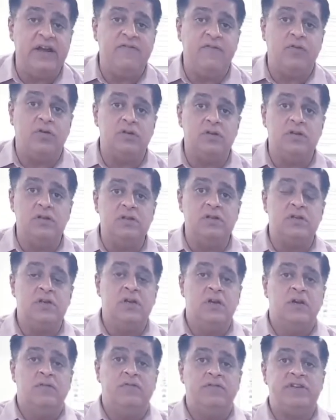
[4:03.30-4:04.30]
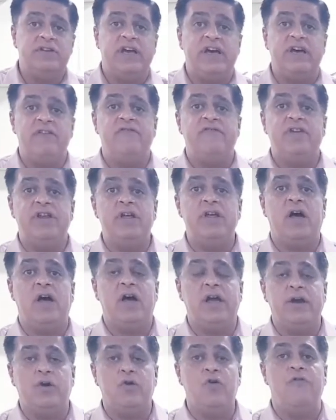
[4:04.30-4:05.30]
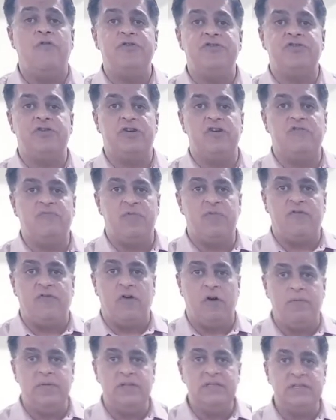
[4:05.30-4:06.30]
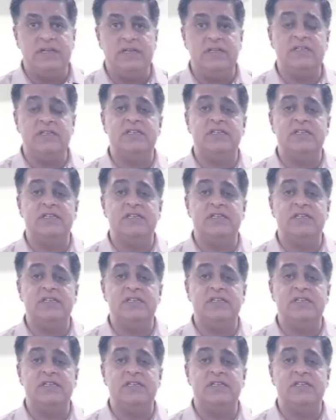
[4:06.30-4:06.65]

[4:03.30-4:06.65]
nozzles, which have very high coefficient of performance, and this